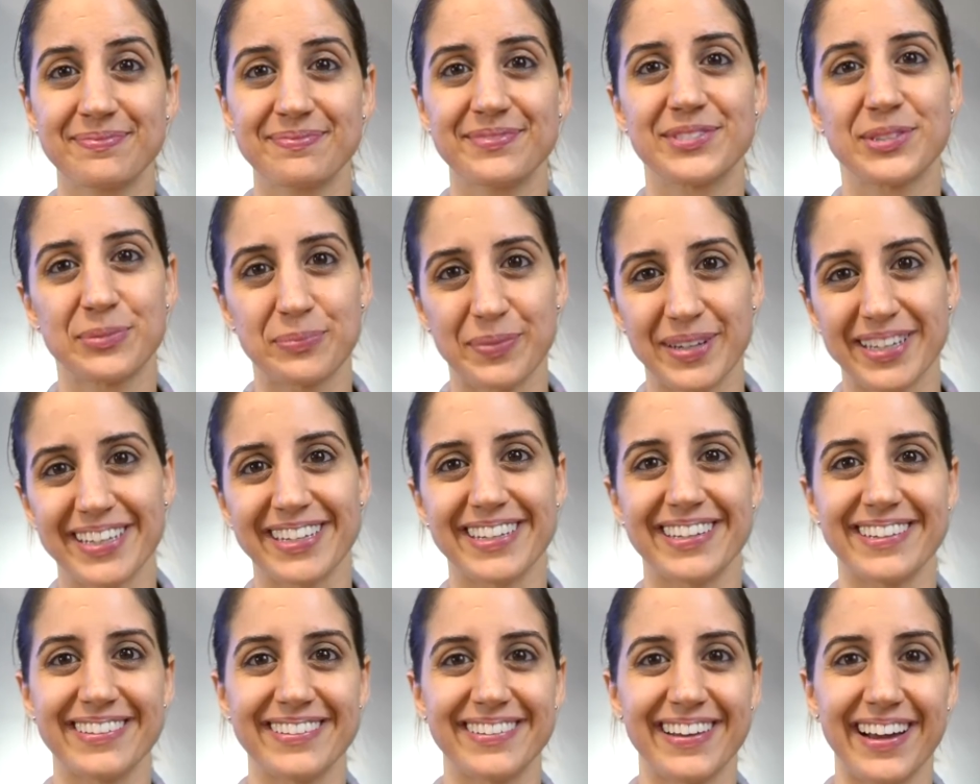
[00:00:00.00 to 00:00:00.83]

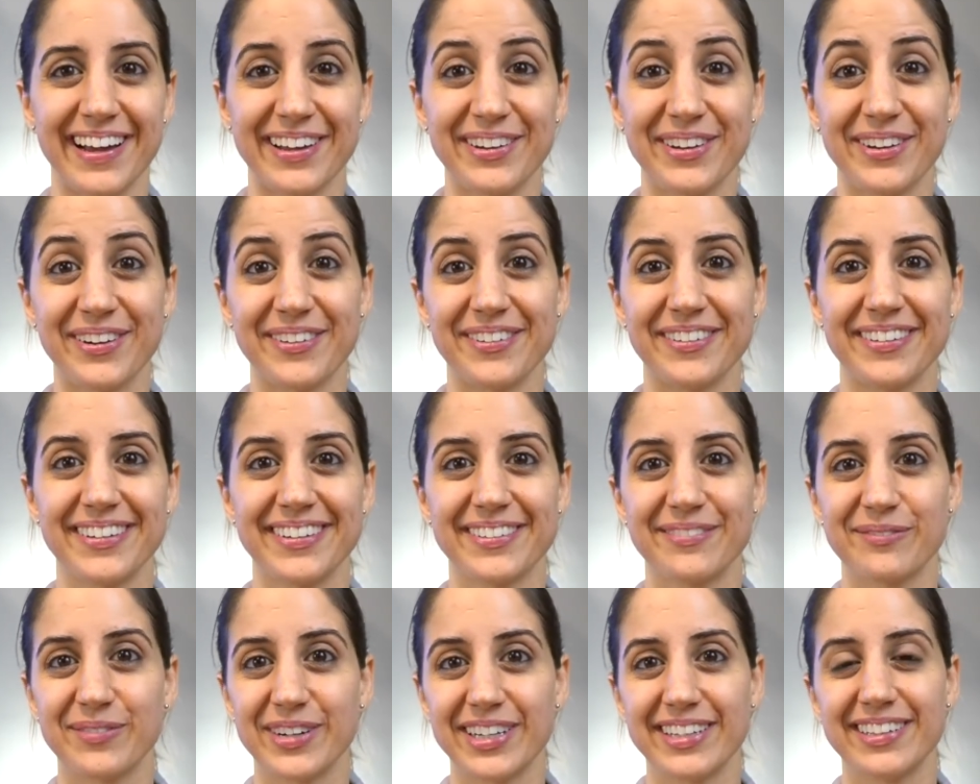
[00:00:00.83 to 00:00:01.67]
speaking. I know,
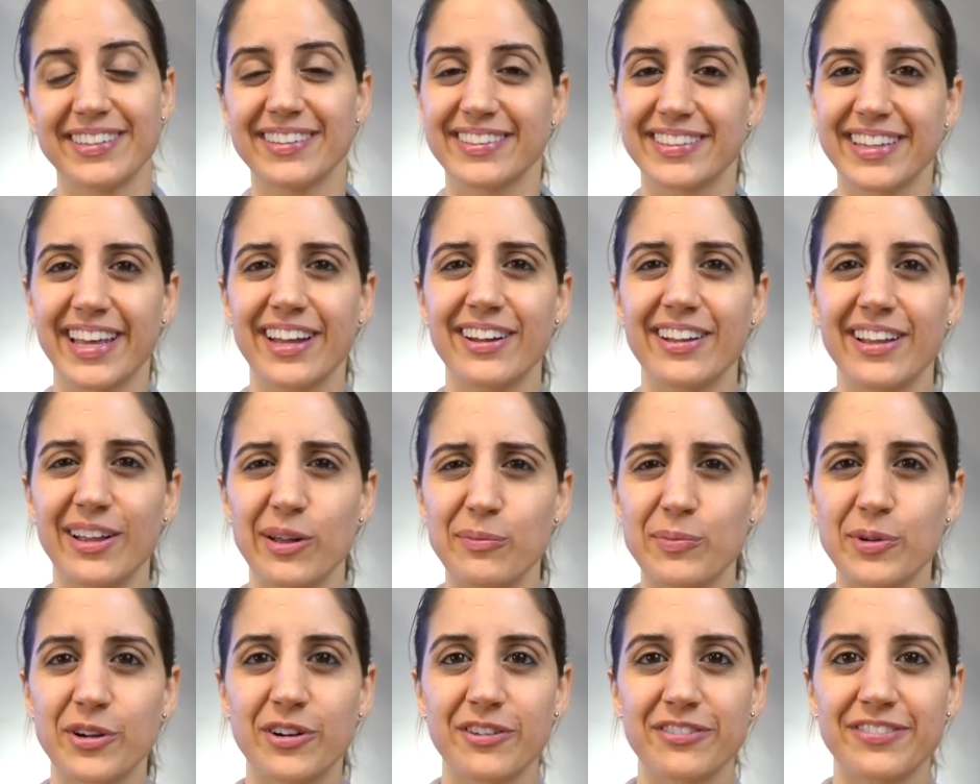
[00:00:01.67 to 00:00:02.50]
but that'll
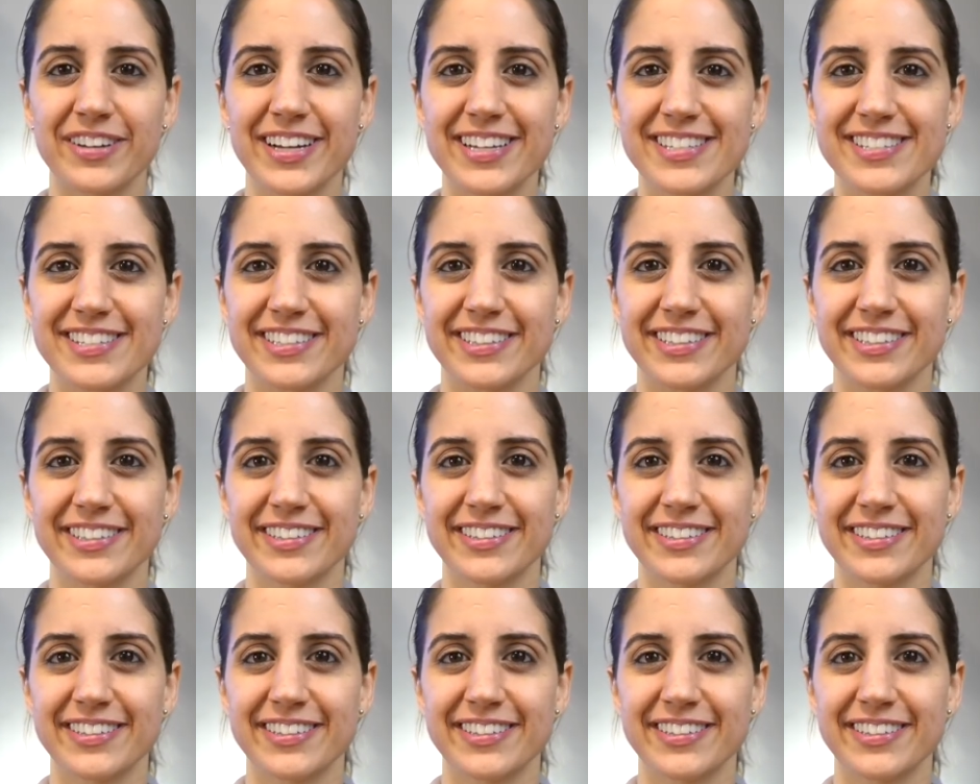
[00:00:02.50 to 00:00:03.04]
help you go faster.